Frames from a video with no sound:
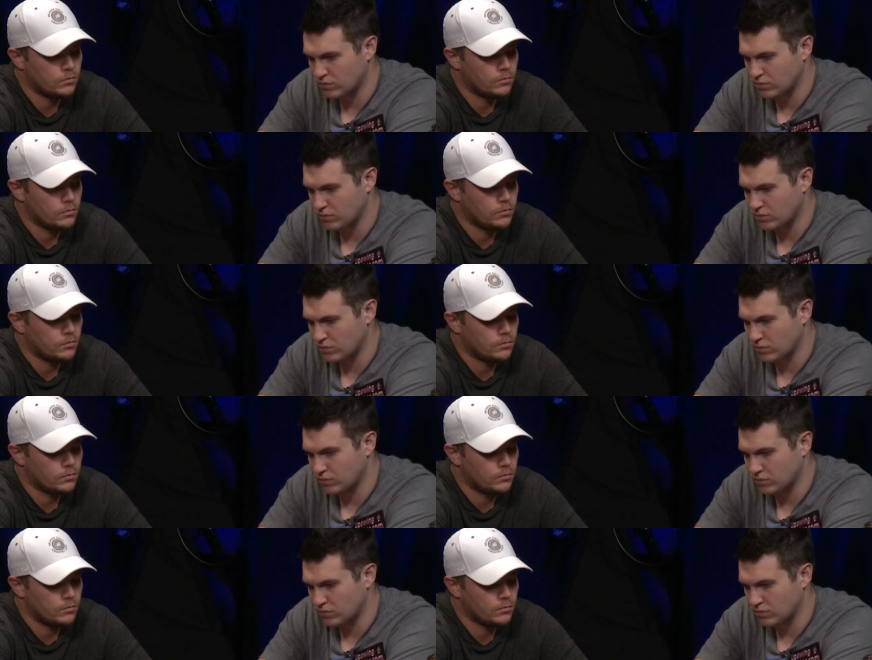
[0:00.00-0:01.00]

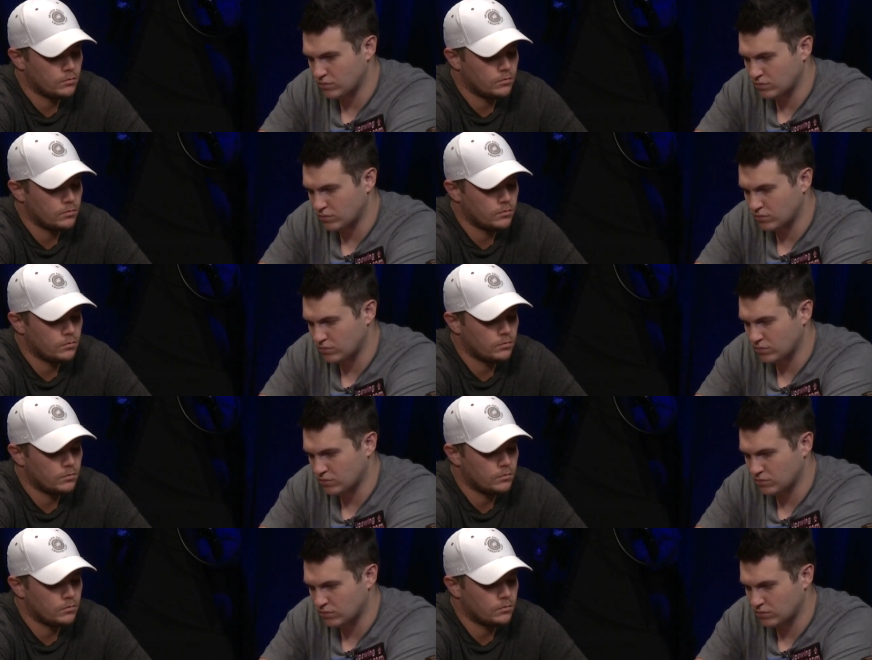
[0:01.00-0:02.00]

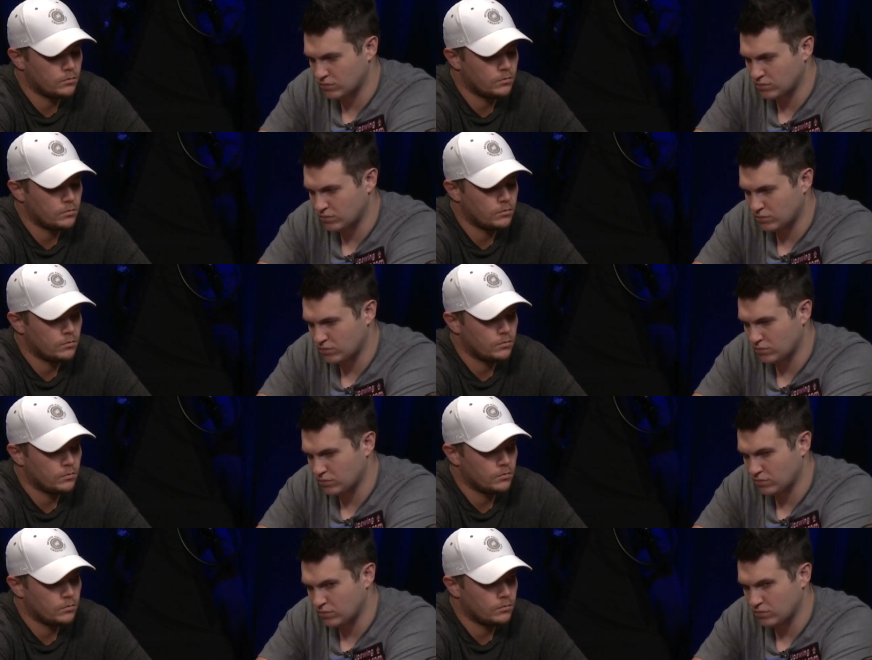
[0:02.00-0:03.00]

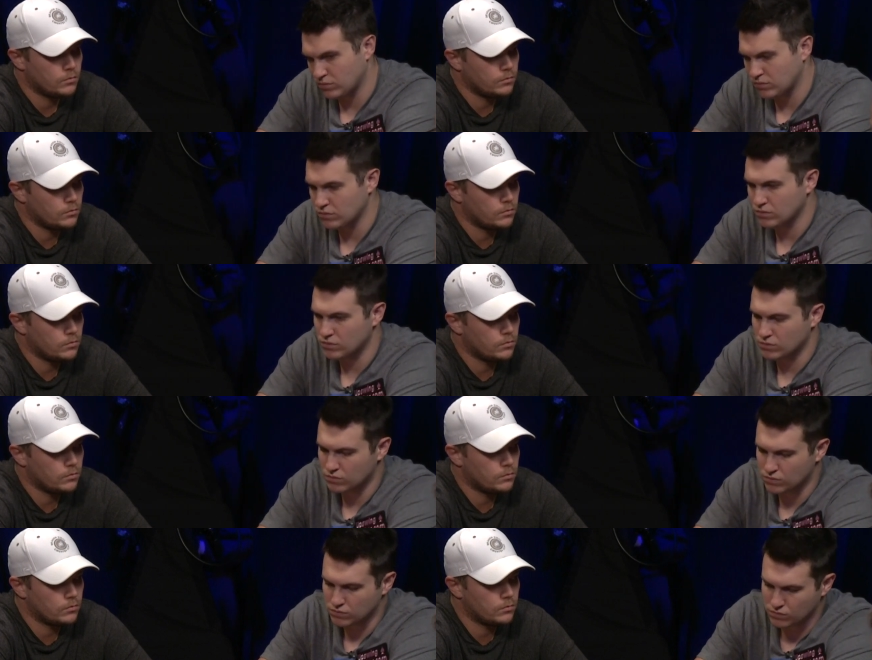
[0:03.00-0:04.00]

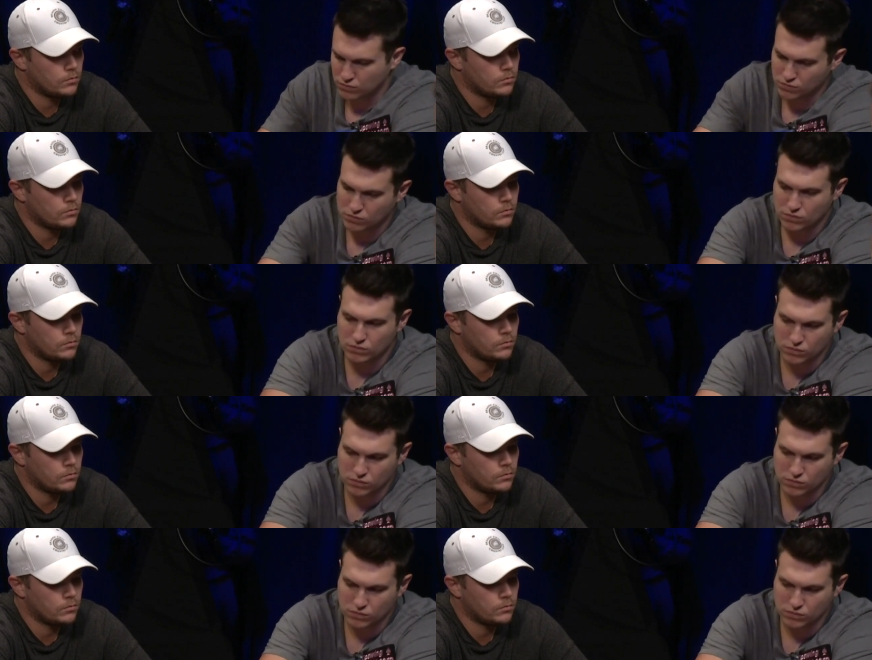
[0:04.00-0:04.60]
[no speech]